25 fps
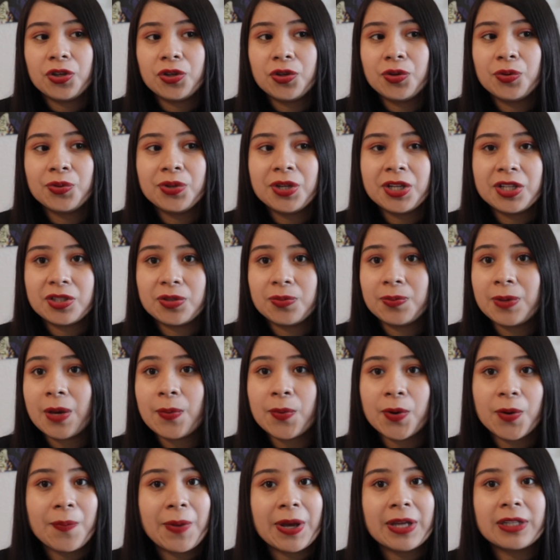You need to be
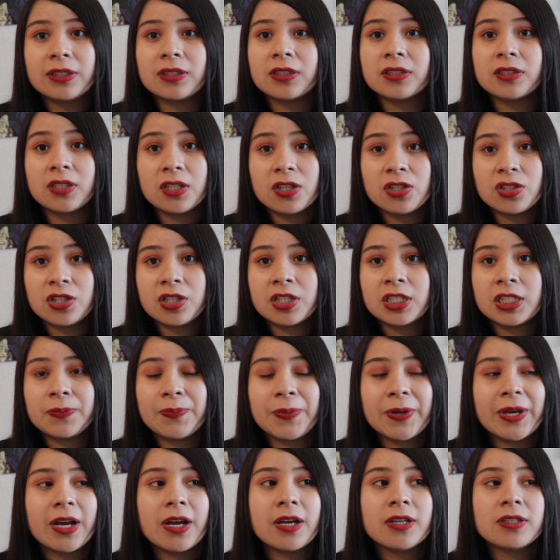able to make decisions
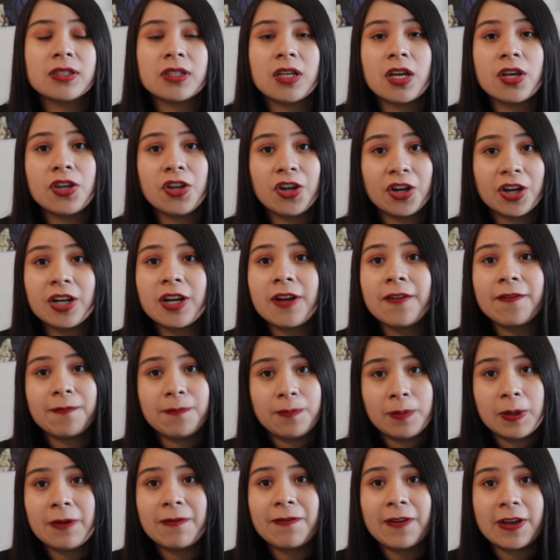because you're going to
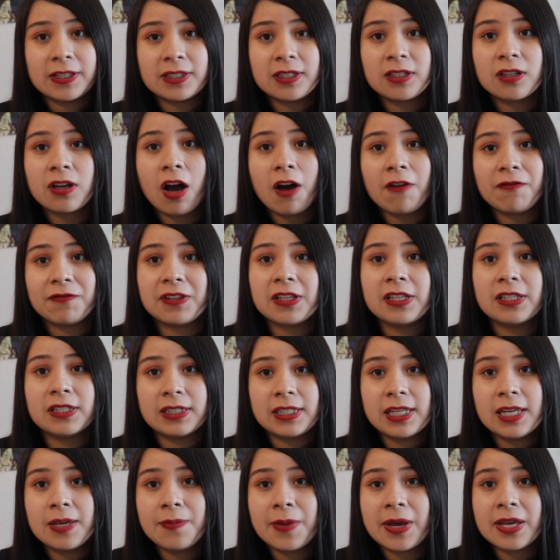be facing off these
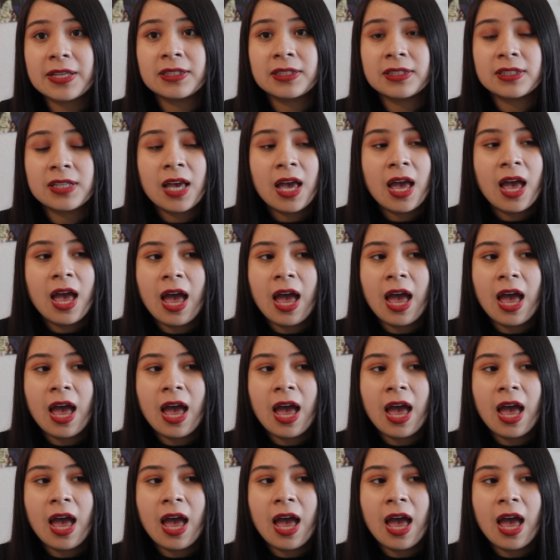demons